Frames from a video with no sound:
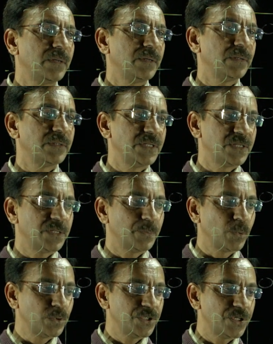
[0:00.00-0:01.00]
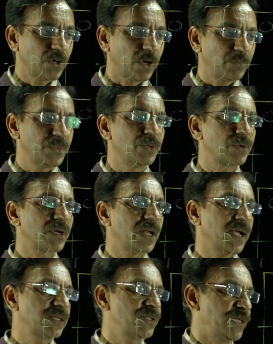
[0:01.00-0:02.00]
This is the position of neutral
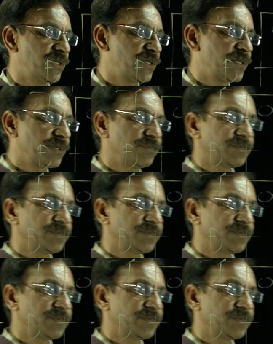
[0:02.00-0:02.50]
axis,